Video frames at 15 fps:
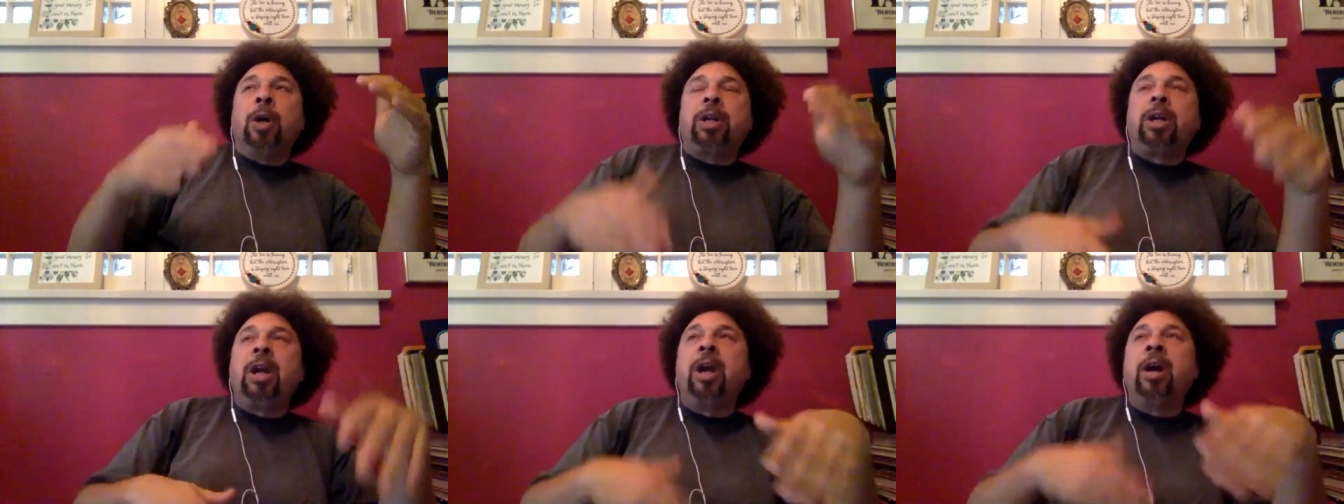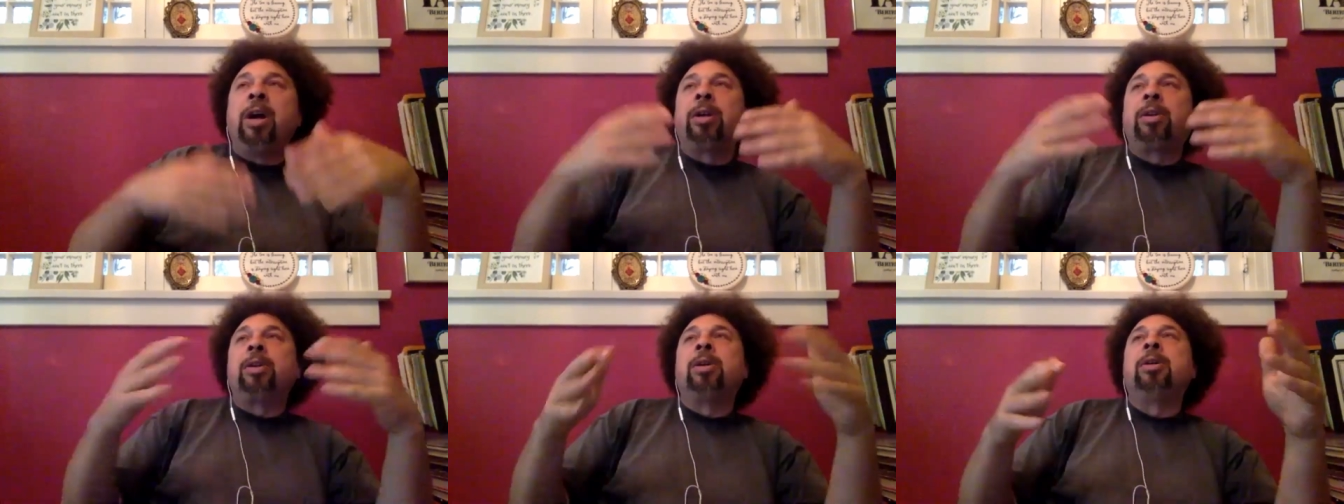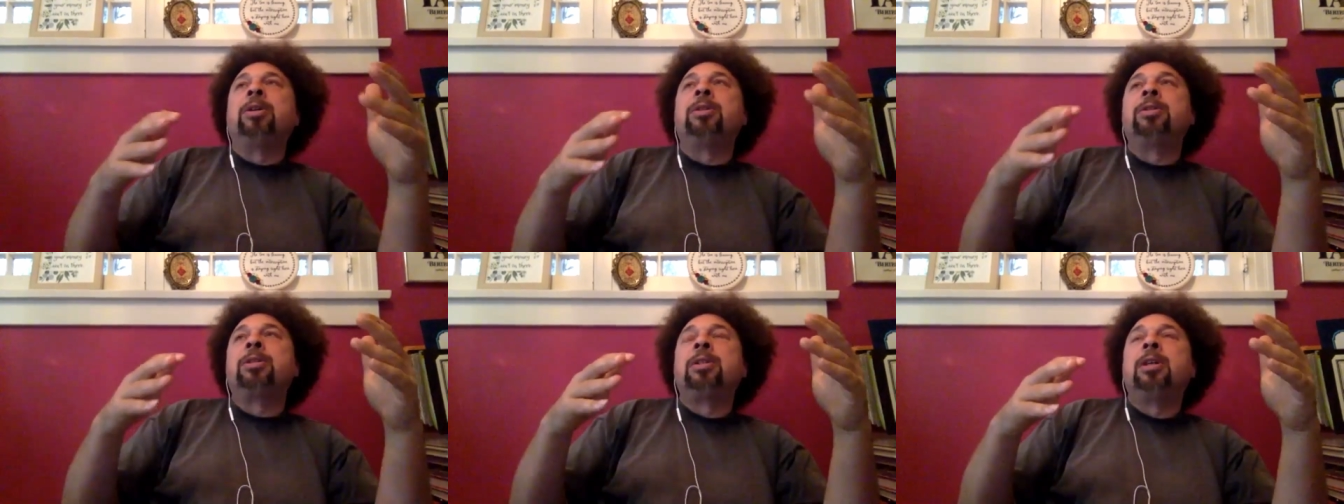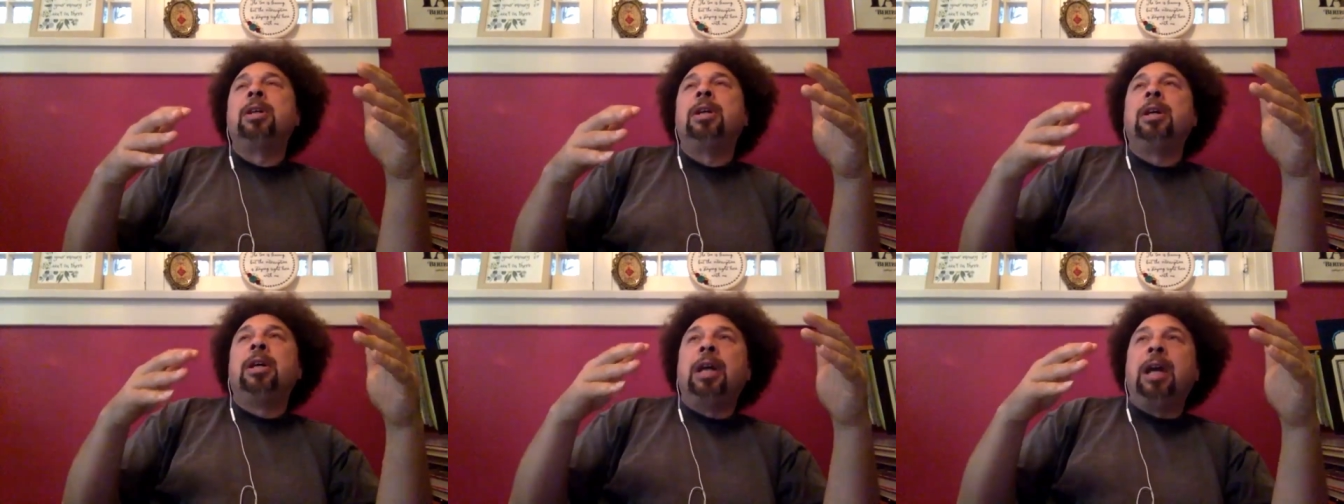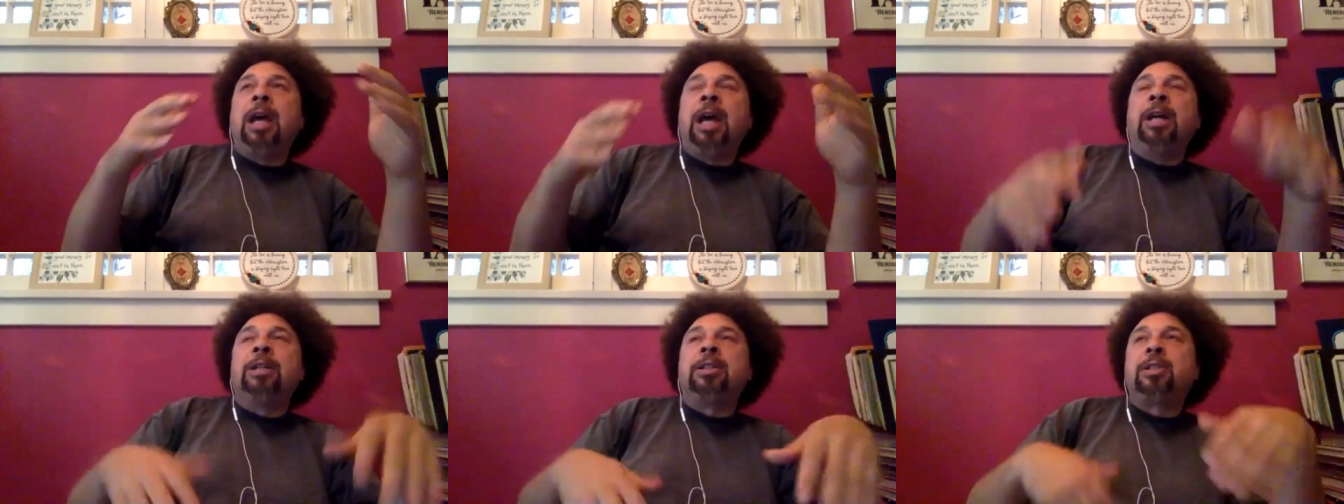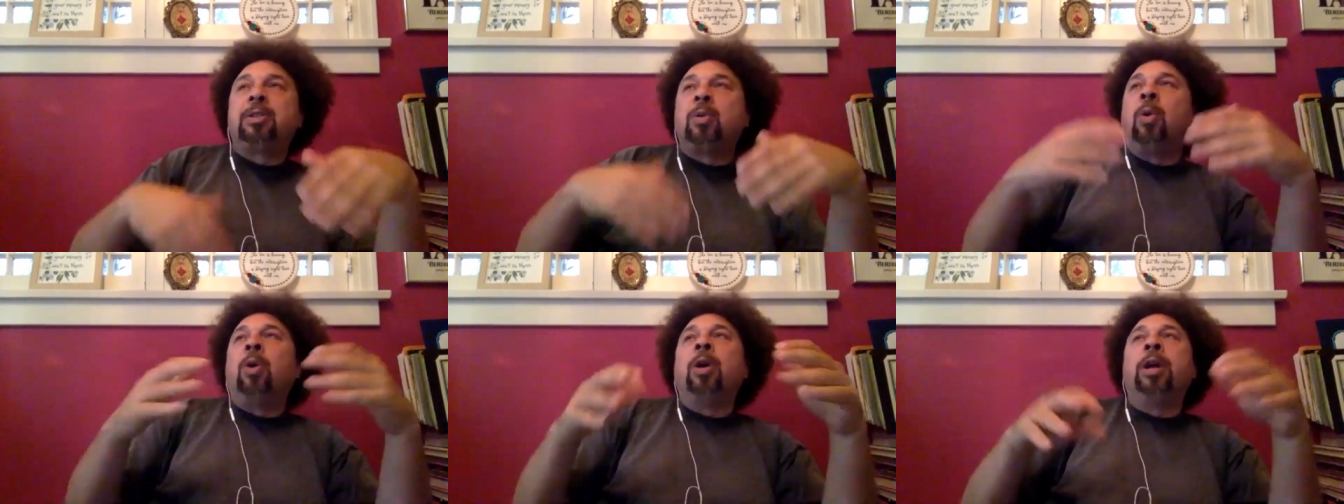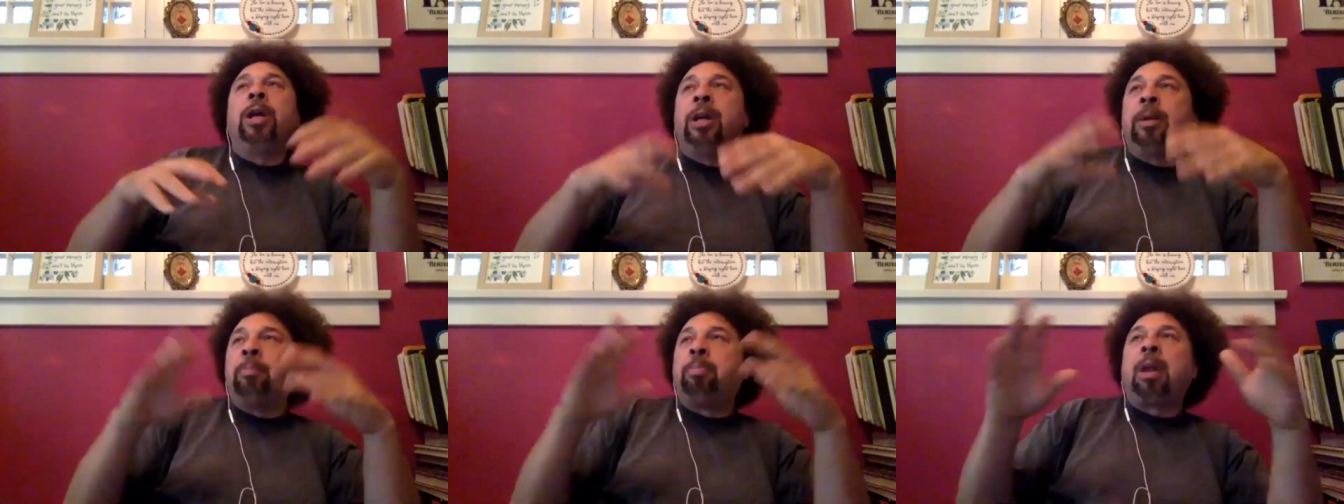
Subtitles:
characters and story and